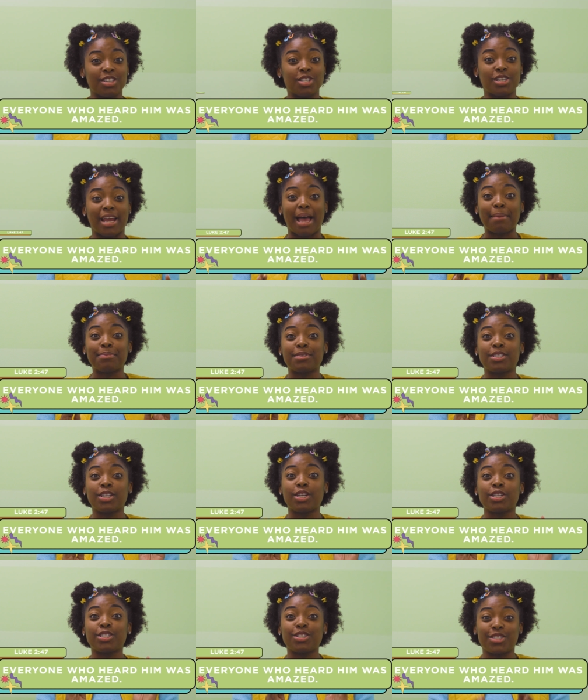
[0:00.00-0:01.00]

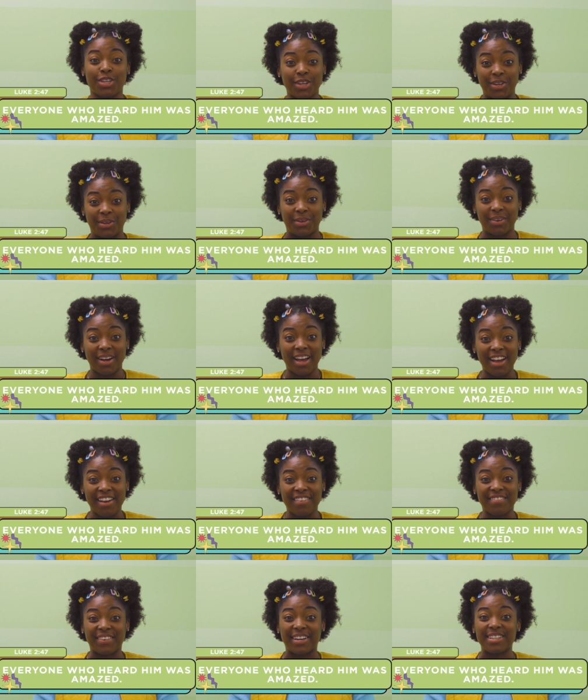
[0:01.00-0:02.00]
chapter 2,
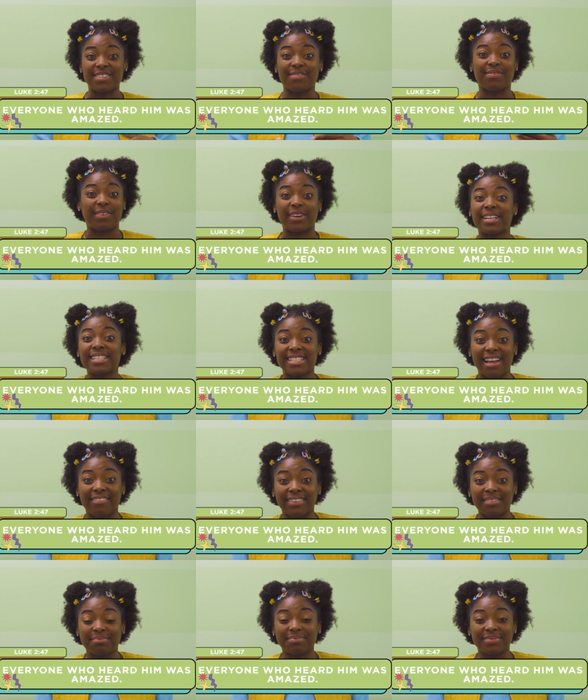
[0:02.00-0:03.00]
verse 47.